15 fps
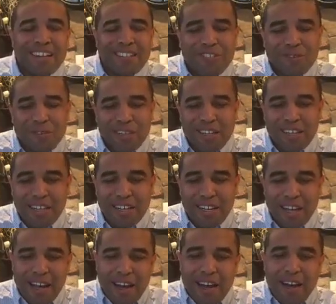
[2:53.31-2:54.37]
joining in.
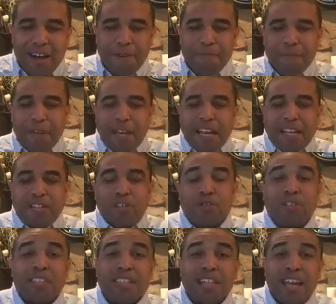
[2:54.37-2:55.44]
And so
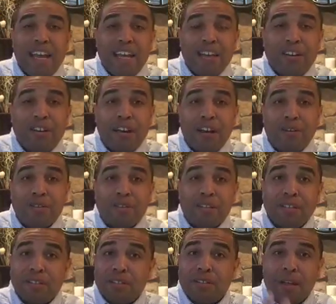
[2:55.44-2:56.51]
today, and
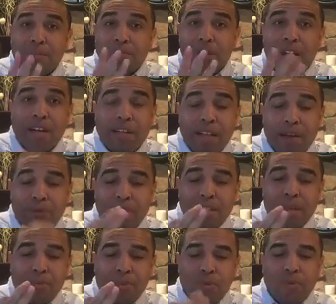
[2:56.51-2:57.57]
I'm sorry, that was
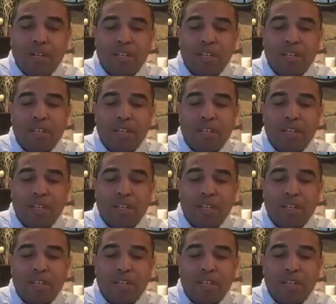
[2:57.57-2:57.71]
step 3.